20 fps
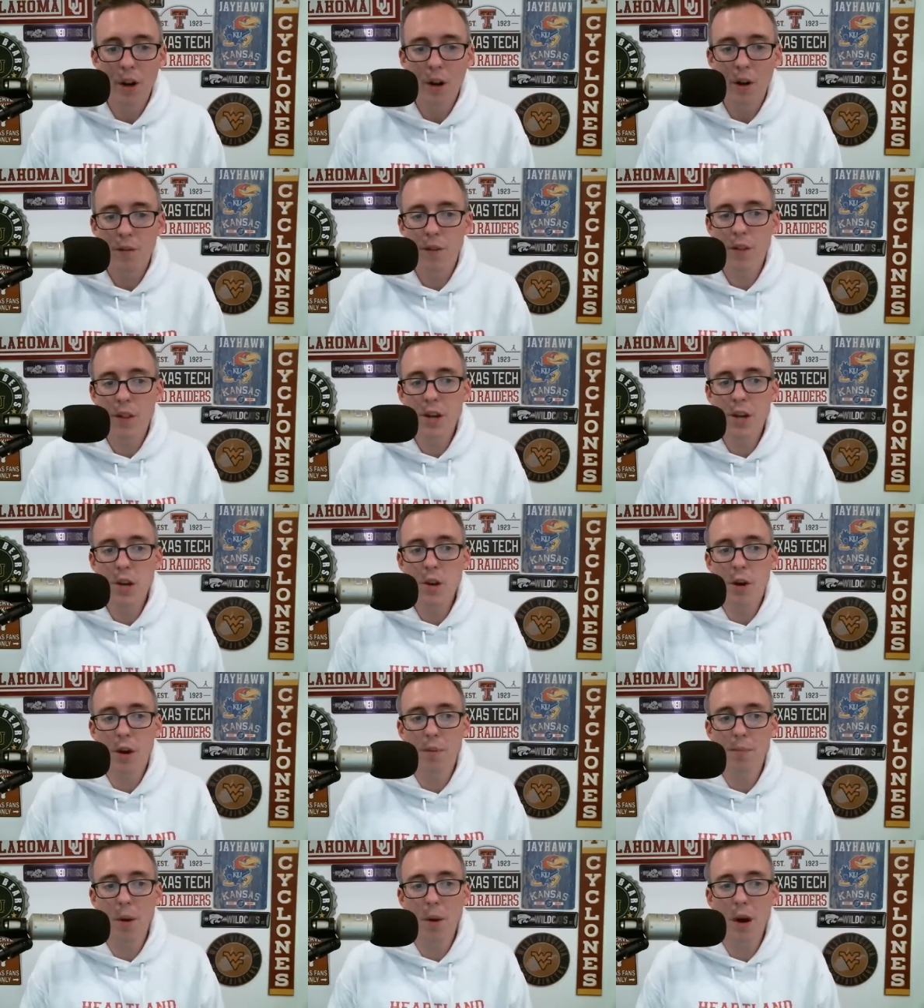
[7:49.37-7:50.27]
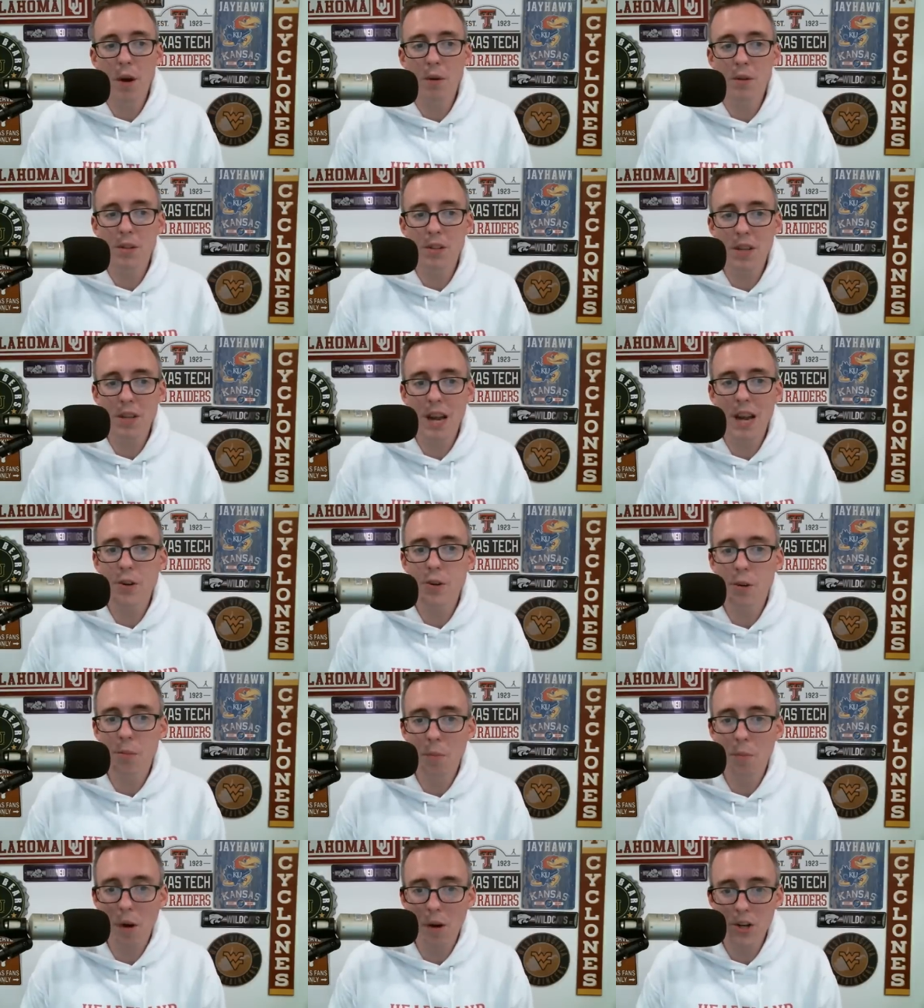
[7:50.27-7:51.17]
from the New York Post,
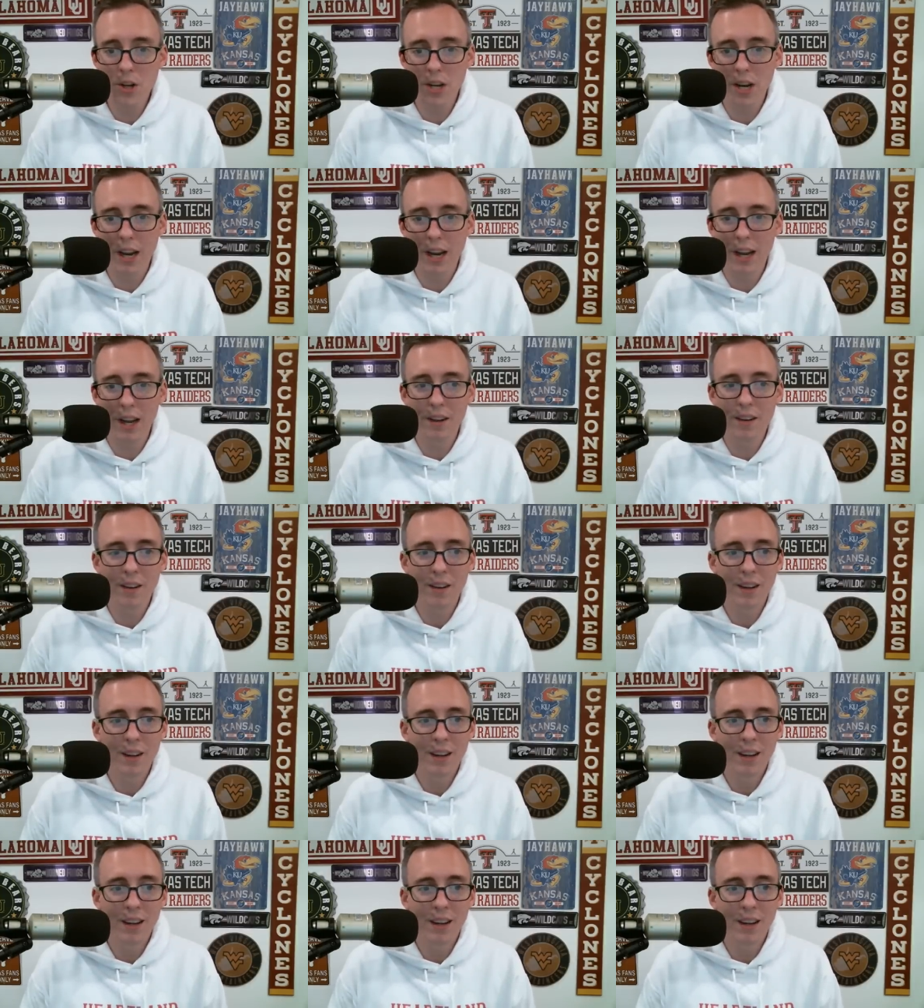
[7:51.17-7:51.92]
Andrew Marchand,